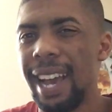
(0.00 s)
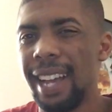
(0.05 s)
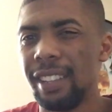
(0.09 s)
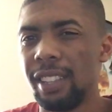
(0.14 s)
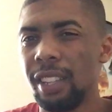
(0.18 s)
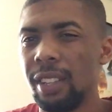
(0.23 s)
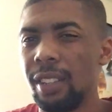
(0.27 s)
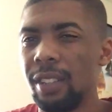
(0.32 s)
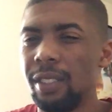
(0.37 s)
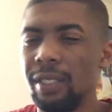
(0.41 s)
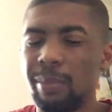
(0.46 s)
I
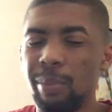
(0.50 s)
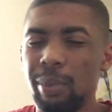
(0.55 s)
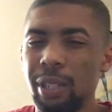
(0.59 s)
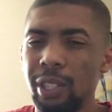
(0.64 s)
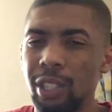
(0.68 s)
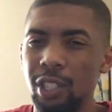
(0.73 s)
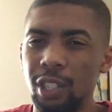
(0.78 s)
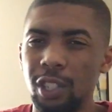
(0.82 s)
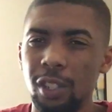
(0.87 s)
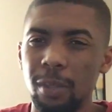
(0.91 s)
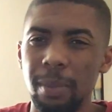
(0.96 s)
thought it was pretty
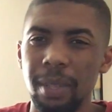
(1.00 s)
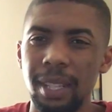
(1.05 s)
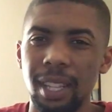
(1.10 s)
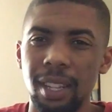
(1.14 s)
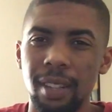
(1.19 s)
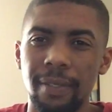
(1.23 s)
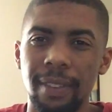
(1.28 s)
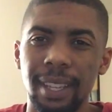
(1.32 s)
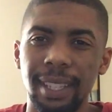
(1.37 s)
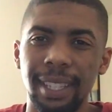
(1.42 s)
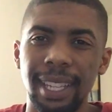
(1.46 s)
stupid the
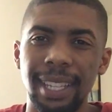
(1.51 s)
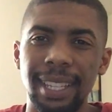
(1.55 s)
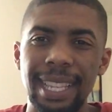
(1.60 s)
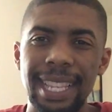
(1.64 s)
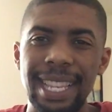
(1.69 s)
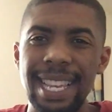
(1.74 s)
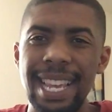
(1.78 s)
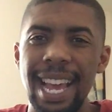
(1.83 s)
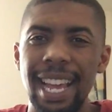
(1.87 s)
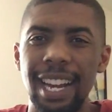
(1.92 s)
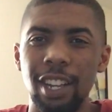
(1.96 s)
fact that
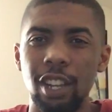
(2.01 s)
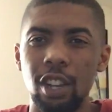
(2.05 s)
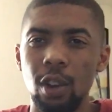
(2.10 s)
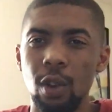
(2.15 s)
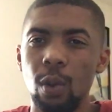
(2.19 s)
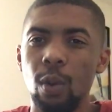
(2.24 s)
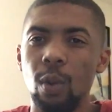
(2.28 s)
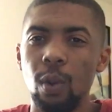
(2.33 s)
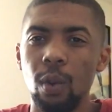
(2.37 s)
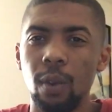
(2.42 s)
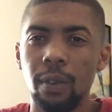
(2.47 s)
he had to go
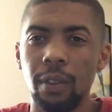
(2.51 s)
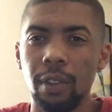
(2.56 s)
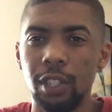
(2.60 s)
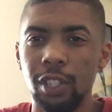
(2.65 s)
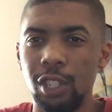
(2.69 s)
over